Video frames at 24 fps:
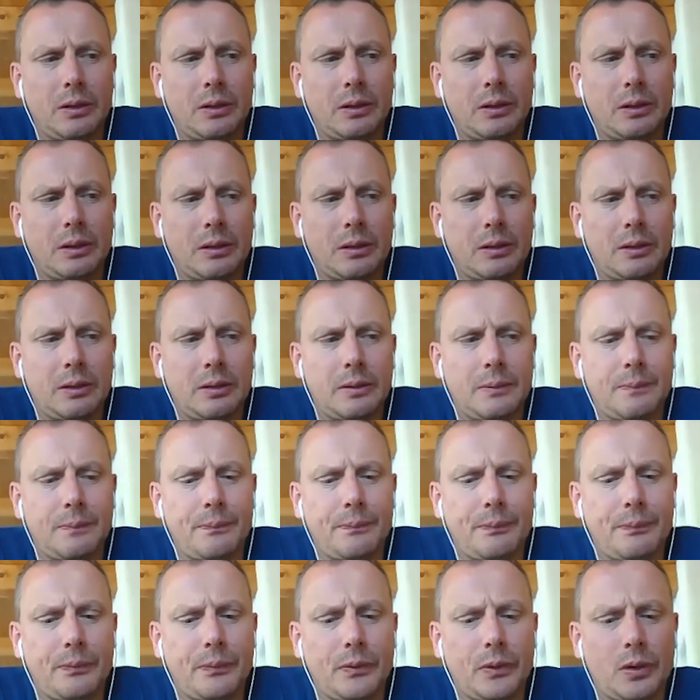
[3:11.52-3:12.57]

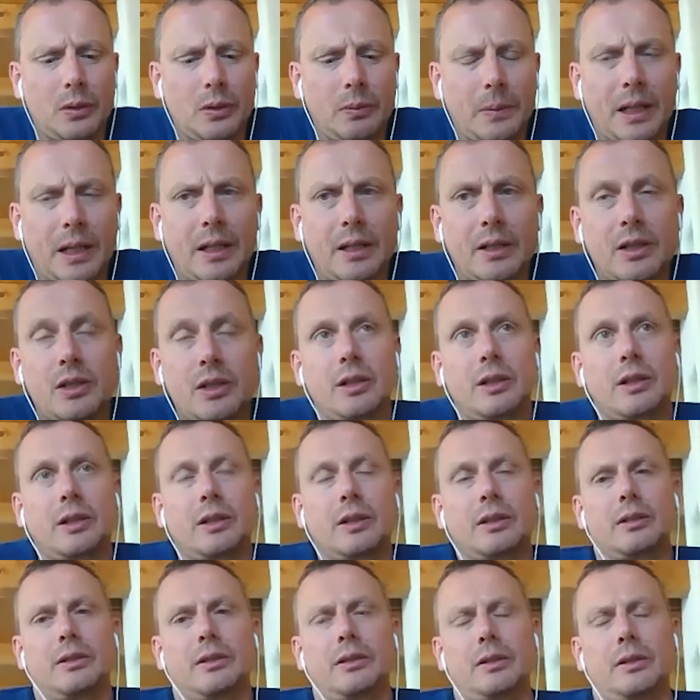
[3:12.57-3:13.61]
um, to
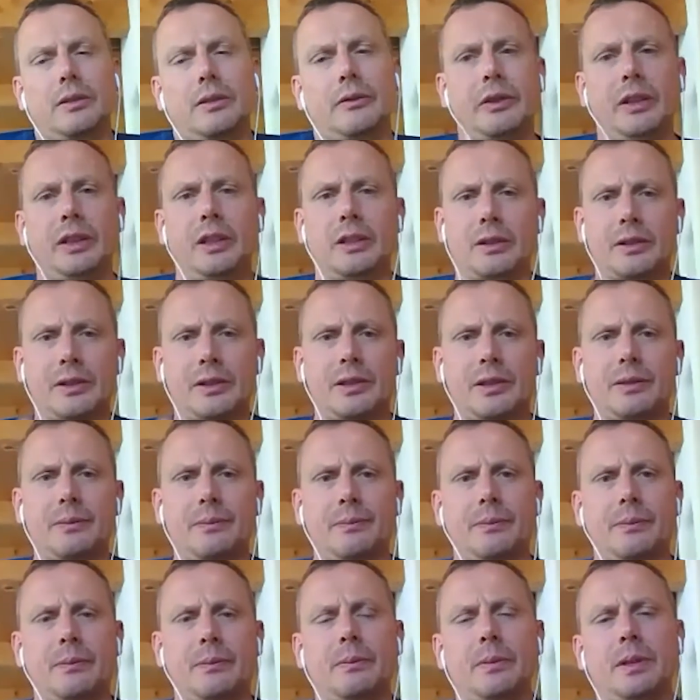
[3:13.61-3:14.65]
managing the
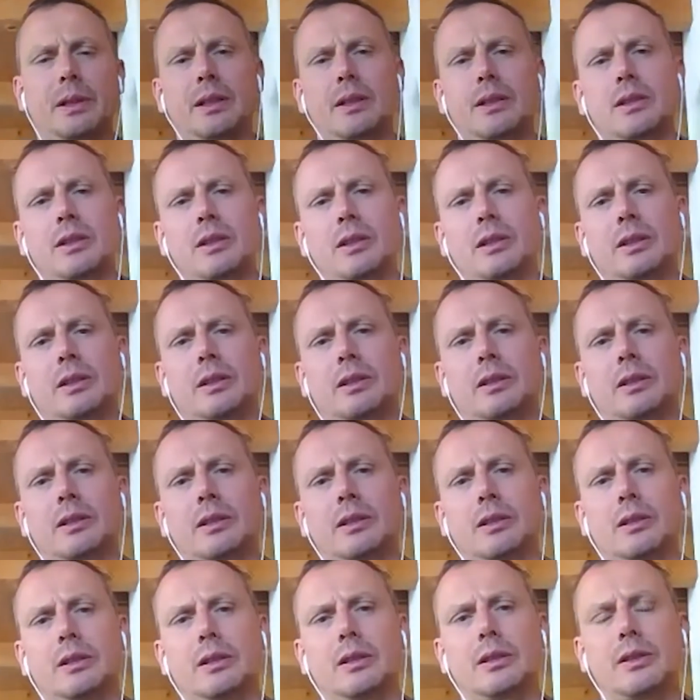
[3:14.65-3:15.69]
fears, managing
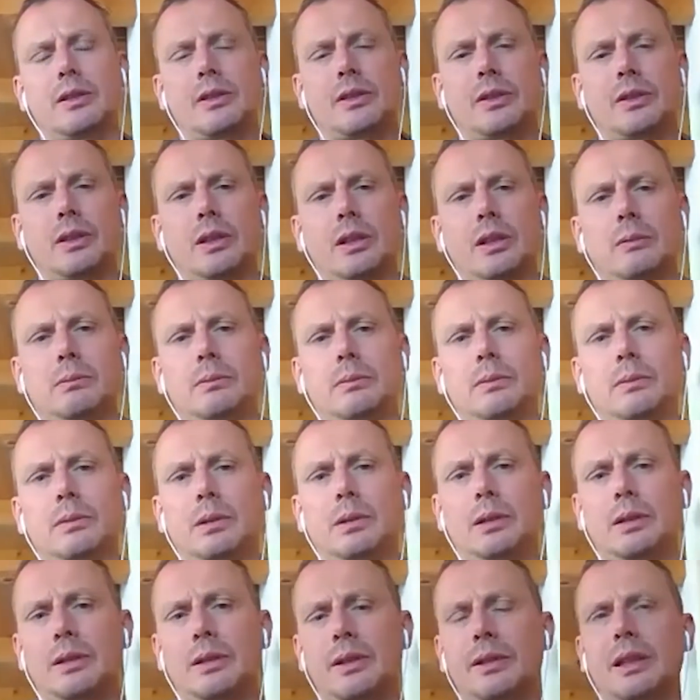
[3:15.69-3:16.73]
uh,
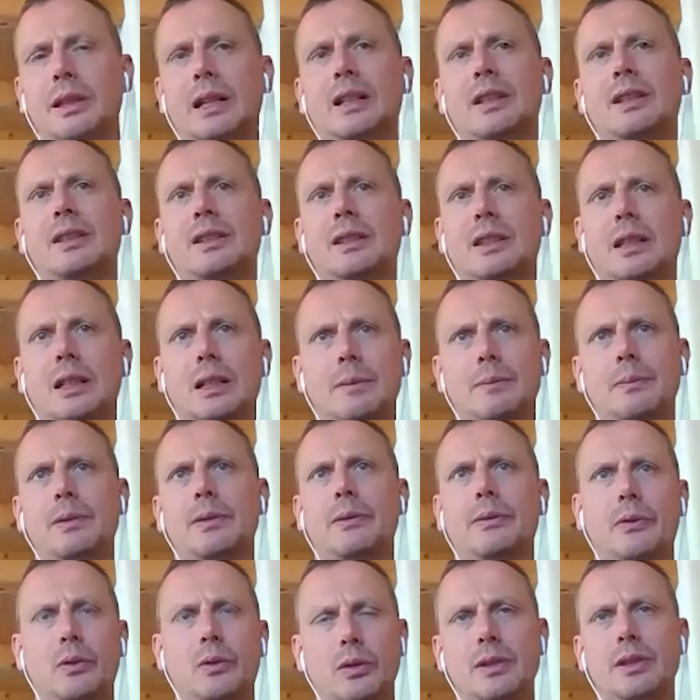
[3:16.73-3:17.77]
some next steps,
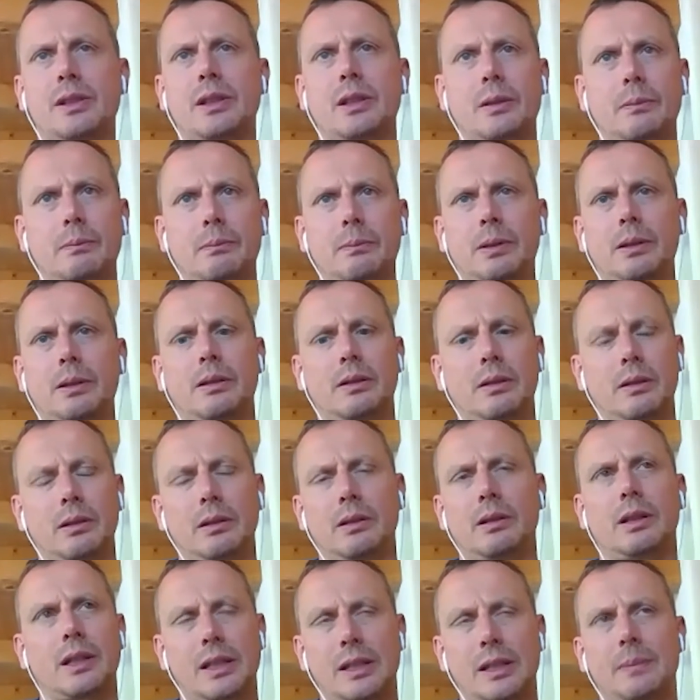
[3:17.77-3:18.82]
for
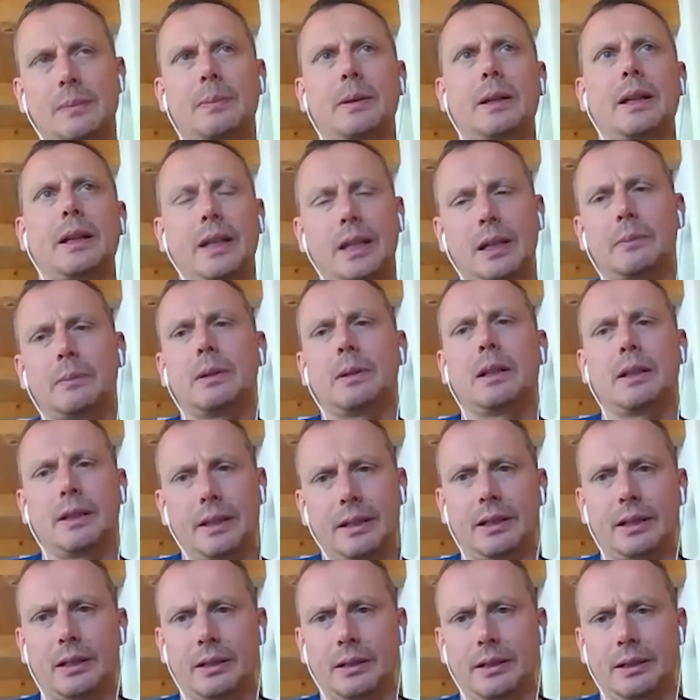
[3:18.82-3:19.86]
example, explainable
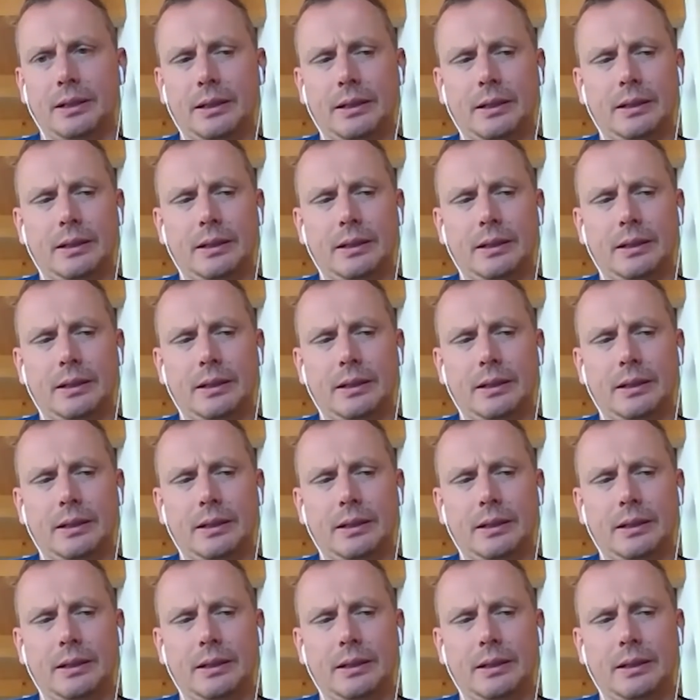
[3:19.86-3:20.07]
AI.